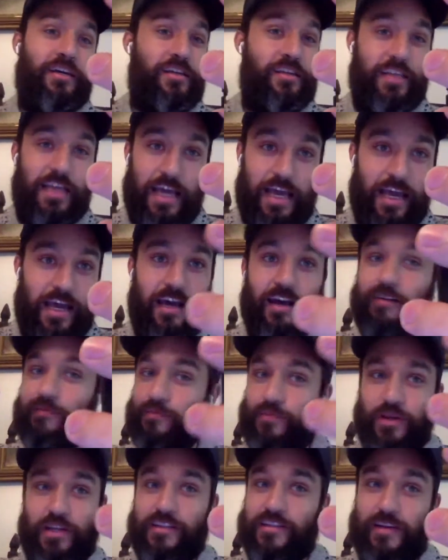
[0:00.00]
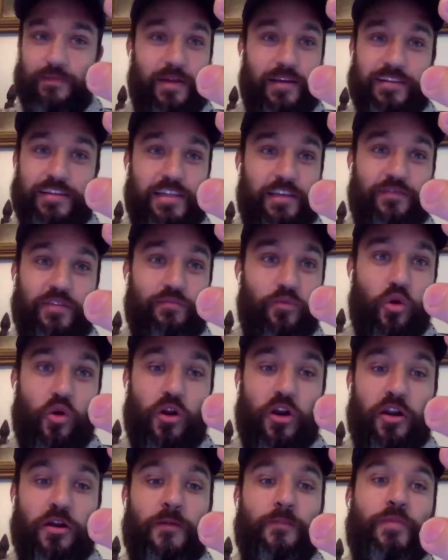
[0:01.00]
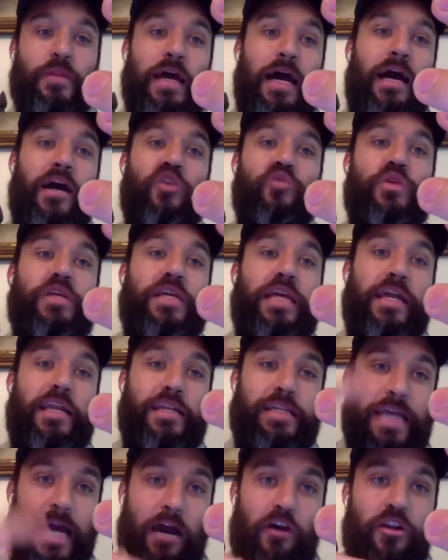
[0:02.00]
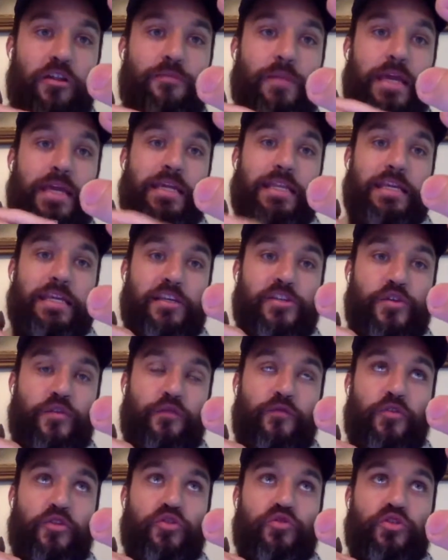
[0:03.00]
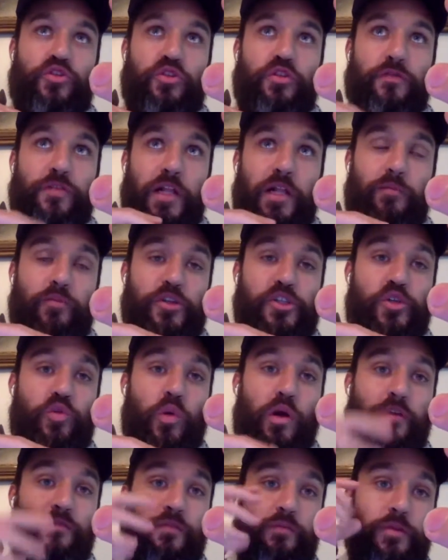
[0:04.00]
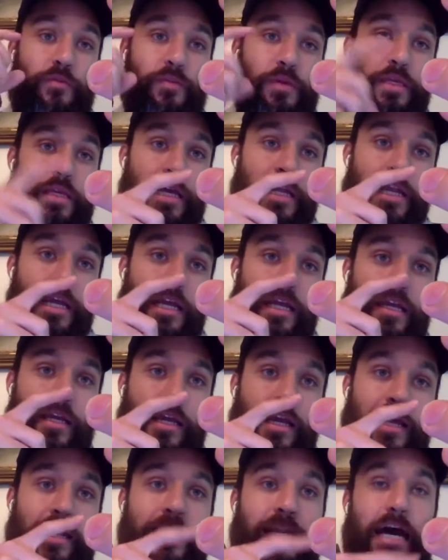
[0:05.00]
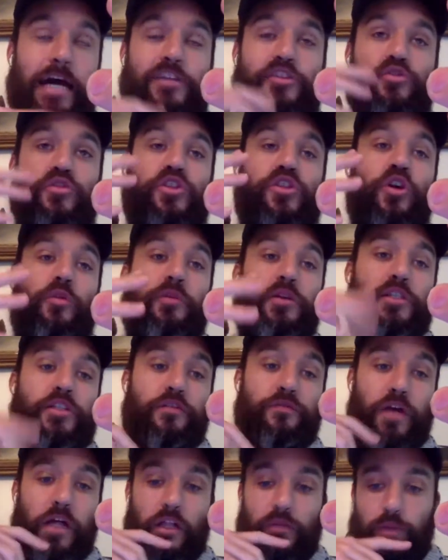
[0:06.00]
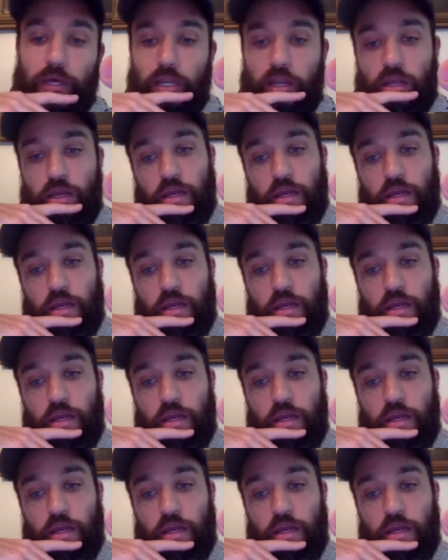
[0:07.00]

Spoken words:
Yeah, but sometimes it's even more. How do we get it down and make it easier for you to develop what you want from the beginning and not do so much development?